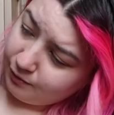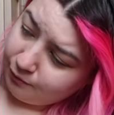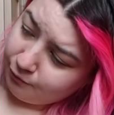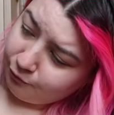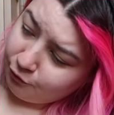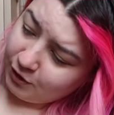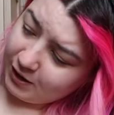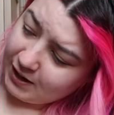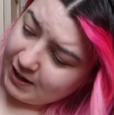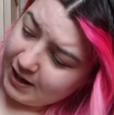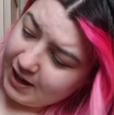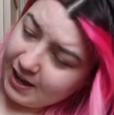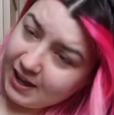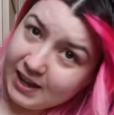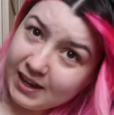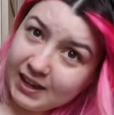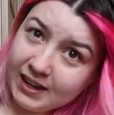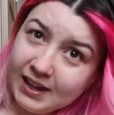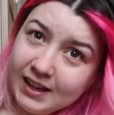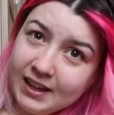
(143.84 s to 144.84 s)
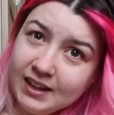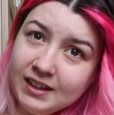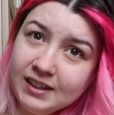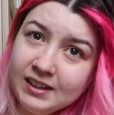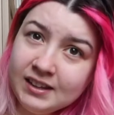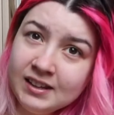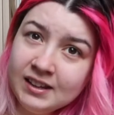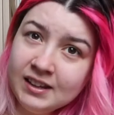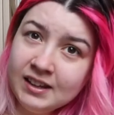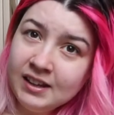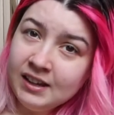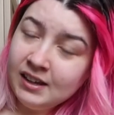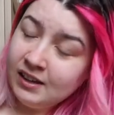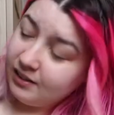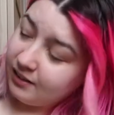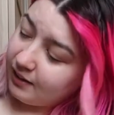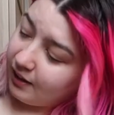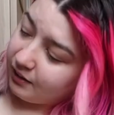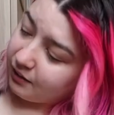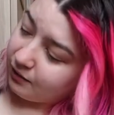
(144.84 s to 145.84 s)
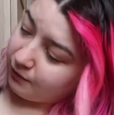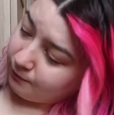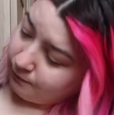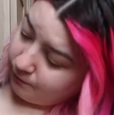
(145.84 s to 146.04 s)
3 here. So that's